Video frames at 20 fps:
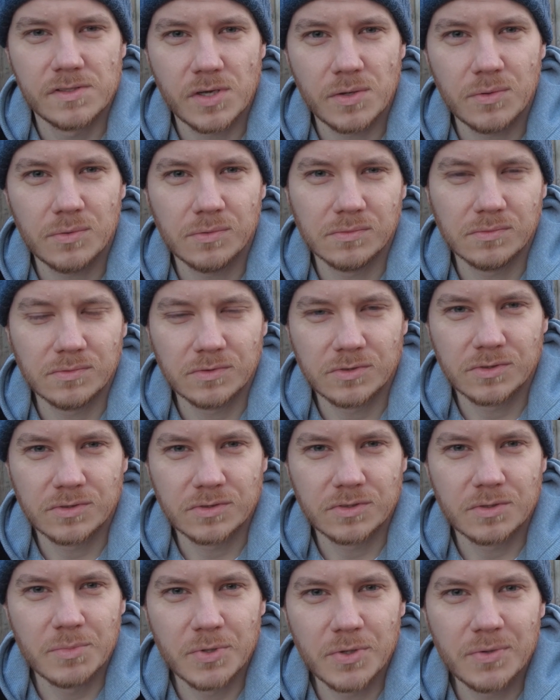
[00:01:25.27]
So,
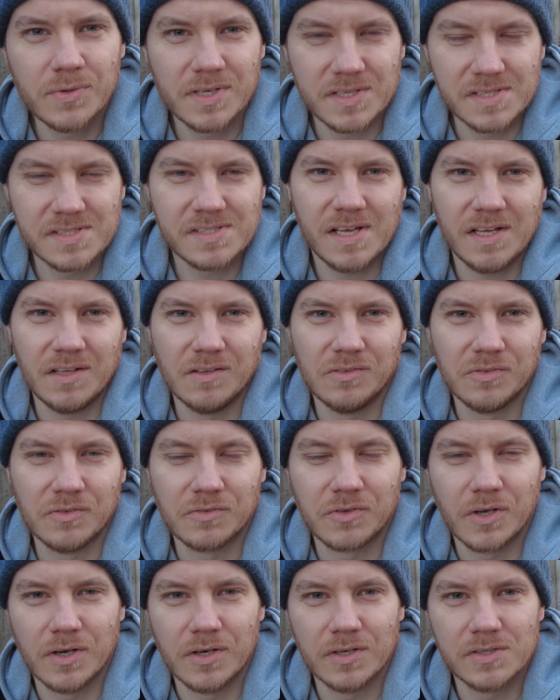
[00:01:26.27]
the moon itself,
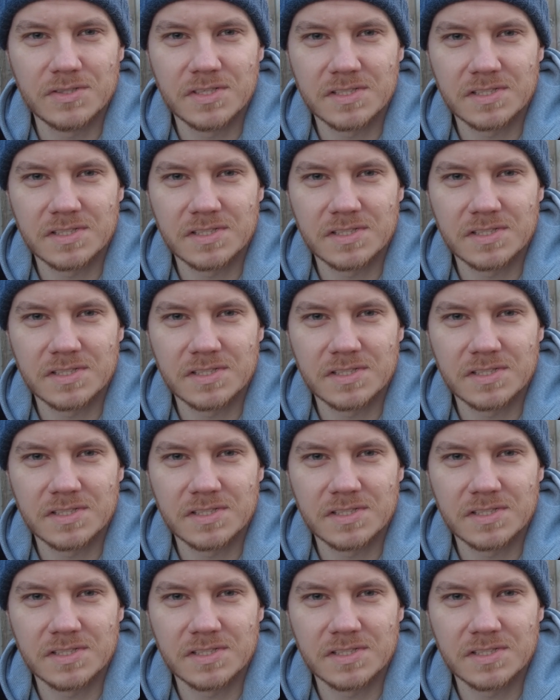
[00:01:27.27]
of course,